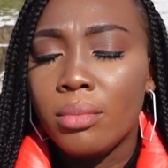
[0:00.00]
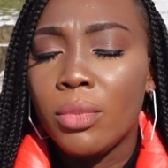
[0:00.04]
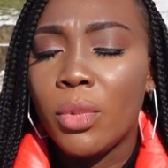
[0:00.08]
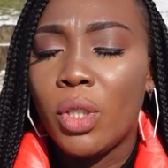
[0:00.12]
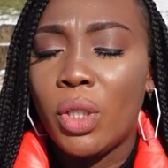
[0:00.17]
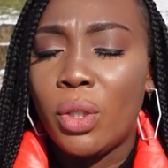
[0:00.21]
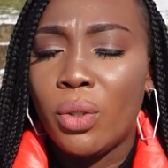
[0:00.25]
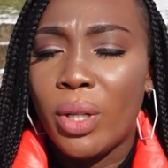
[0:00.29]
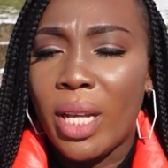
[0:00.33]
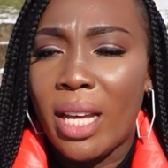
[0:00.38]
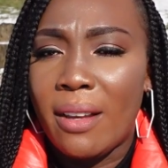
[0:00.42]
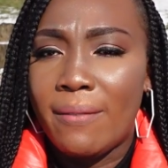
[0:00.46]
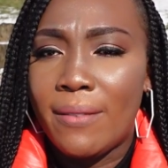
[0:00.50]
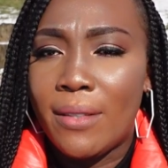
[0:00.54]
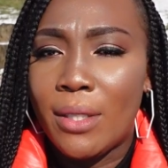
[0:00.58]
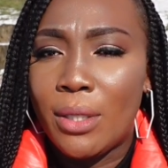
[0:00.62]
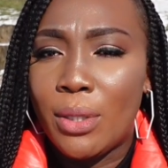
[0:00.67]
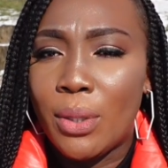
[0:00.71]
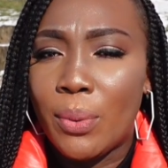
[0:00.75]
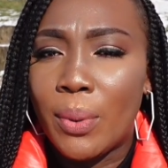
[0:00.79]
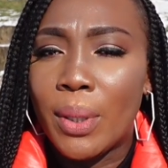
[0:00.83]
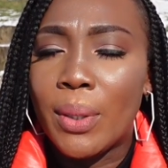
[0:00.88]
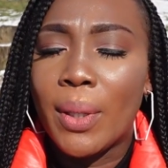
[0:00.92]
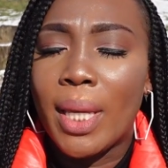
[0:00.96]
you don't have to
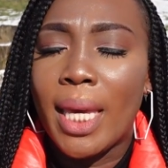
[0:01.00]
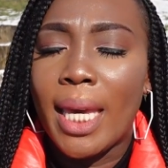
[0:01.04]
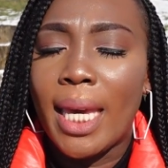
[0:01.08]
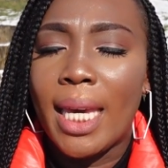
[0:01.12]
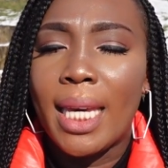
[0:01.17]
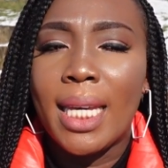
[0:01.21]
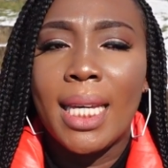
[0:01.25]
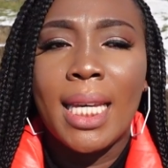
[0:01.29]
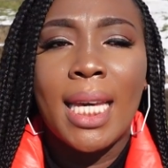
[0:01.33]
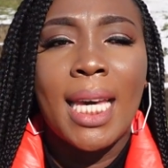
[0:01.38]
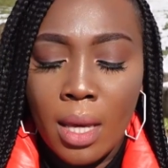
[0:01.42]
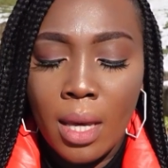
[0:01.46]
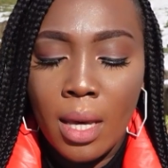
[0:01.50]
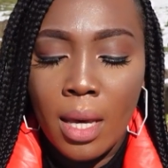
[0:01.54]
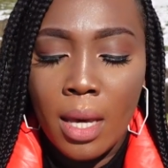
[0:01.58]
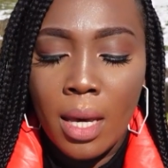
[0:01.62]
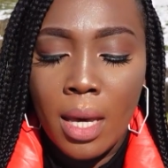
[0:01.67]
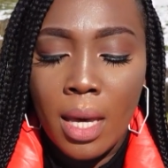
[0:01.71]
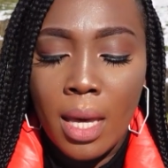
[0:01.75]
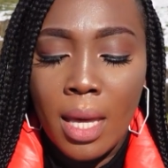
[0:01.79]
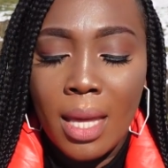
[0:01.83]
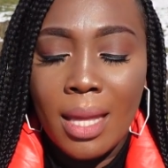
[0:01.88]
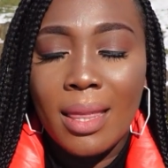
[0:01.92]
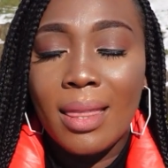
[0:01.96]
do it, okay?
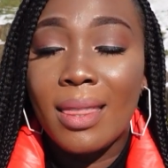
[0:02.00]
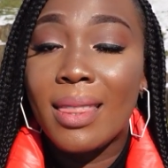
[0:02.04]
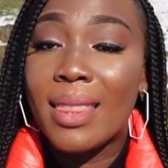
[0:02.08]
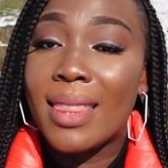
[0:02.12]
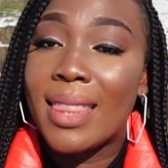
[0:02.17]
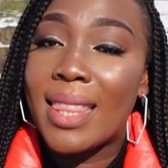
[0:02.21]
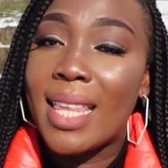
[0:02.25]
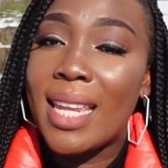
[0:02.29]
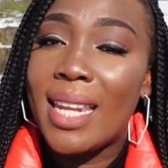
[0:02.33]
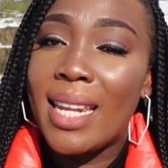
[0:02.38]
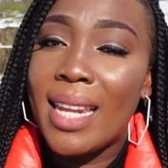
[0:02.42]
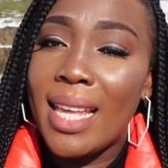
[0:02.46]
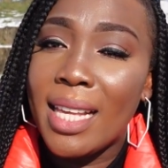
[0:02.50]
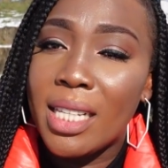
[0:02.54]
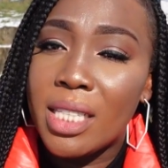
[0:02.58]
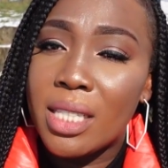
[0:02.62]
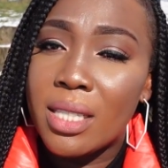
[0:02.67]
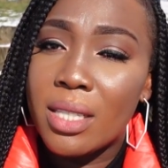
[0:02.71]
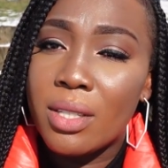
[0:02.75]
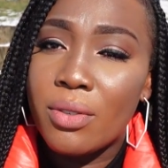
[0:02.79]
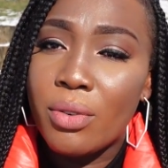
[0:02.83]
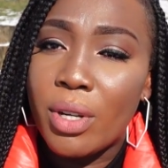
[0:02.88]
The next